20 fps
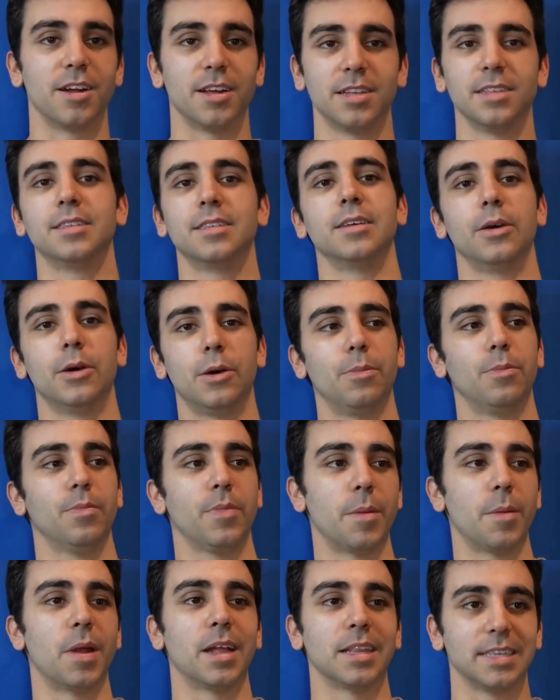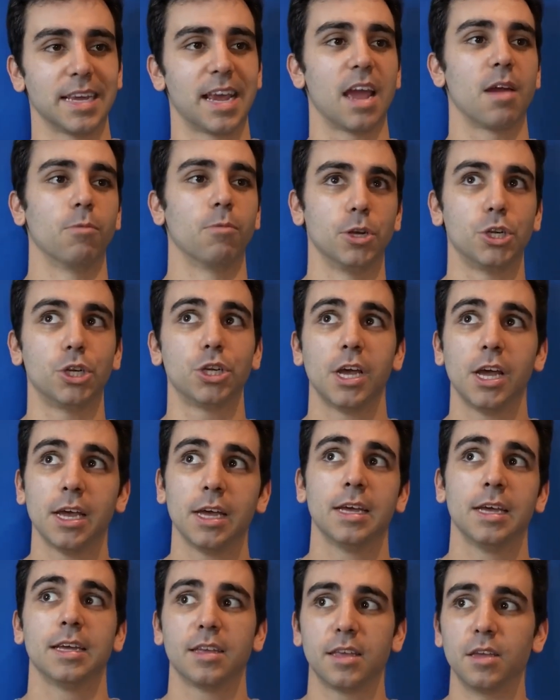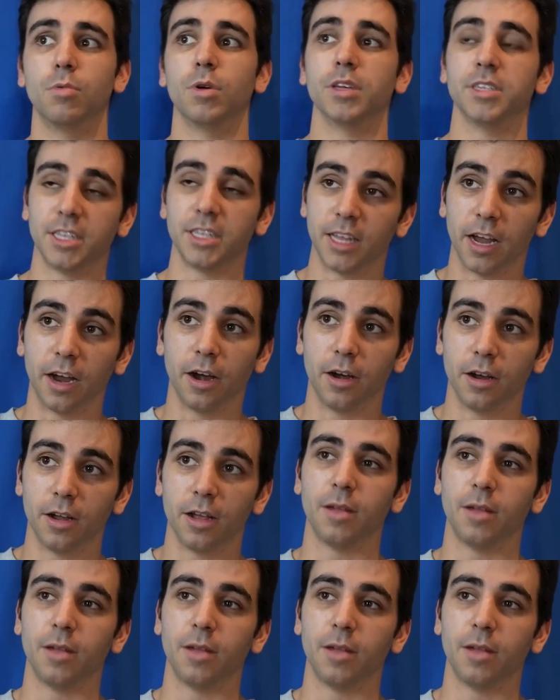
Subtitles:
And so I'm not saying I wish he wasn't there.